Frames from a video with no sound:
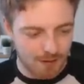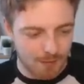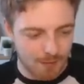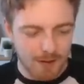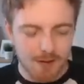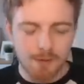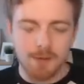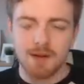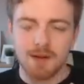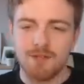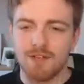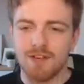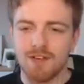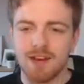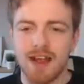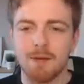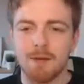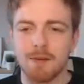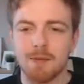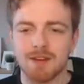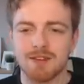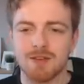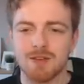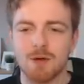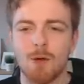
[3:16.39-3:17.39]
Why do I
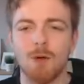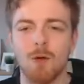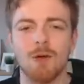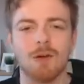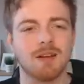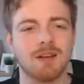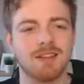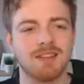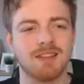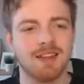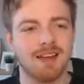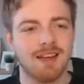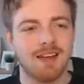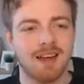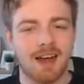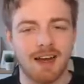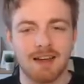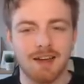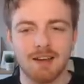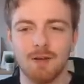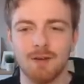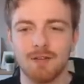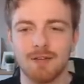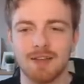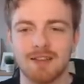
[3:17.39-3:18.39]
forget what it's called?
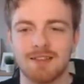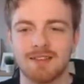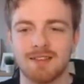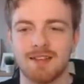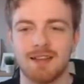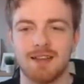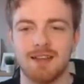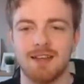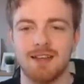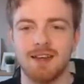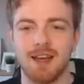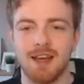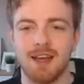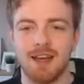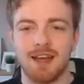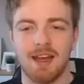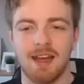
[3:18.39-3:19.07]
I love this city.